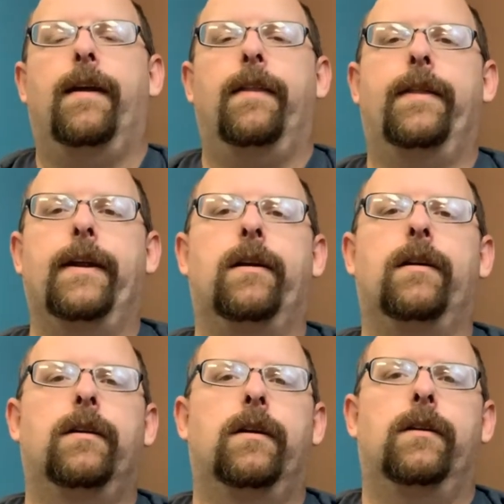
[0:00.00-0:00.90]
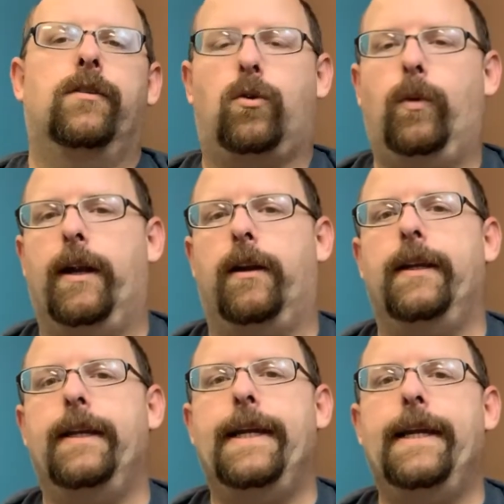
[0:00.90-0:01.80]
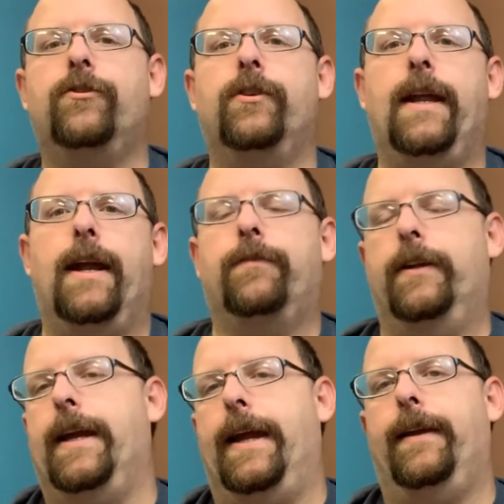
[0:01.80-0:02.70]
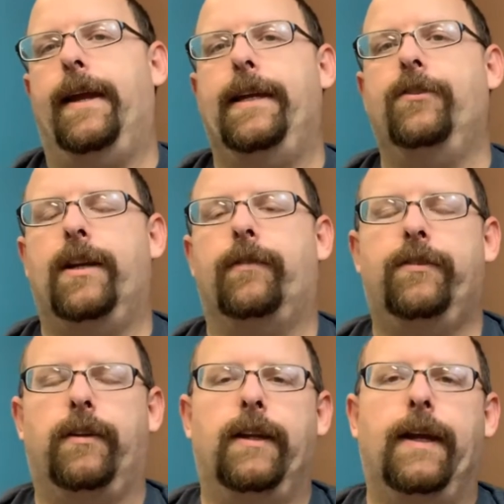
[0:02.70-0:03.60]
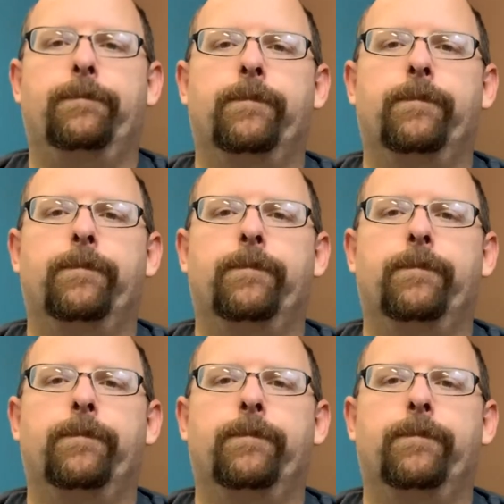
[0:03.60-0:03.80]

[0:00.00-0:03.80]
their square each and every day, each and every Sunday.